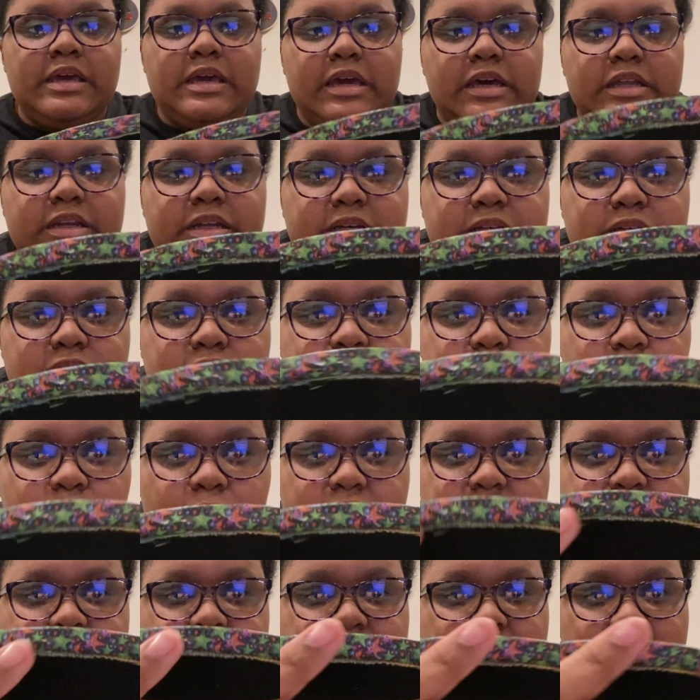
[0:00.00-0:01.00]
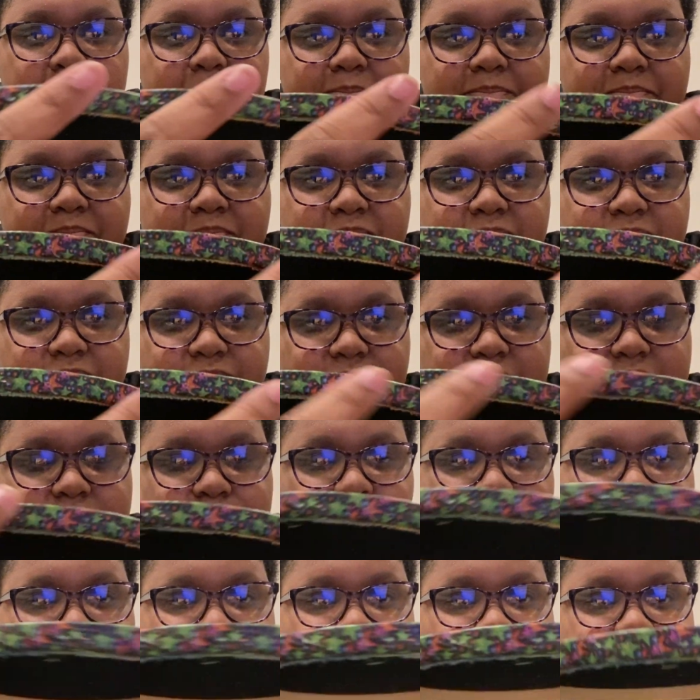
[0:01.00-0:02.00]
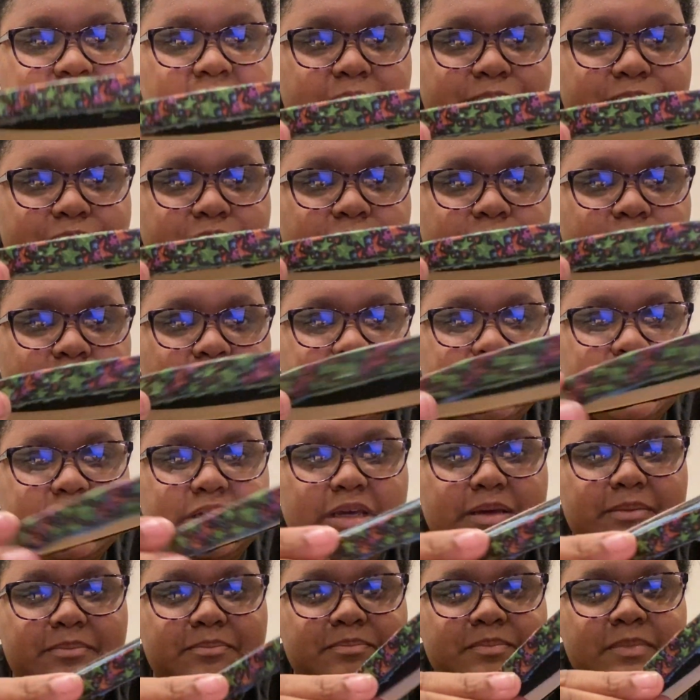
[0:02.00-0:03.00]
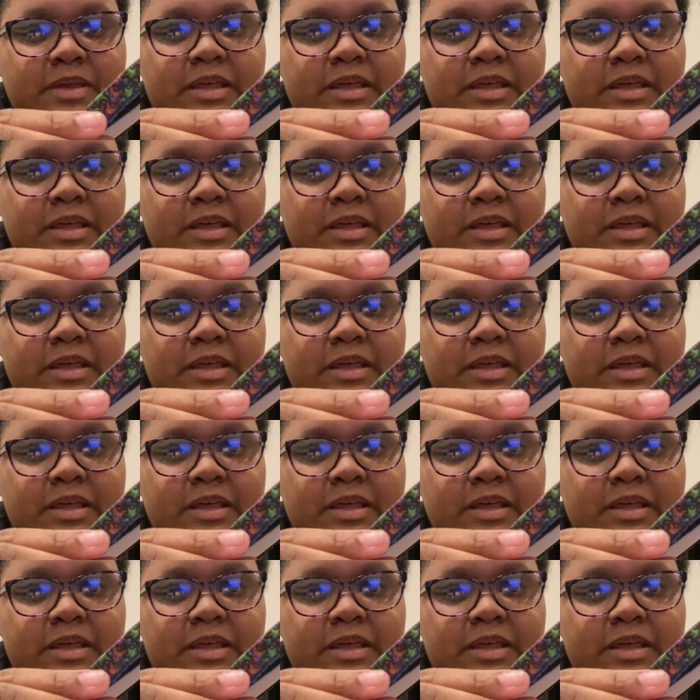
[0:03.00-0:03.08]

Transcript: And I used washi tape. This is my first time doing washi tape.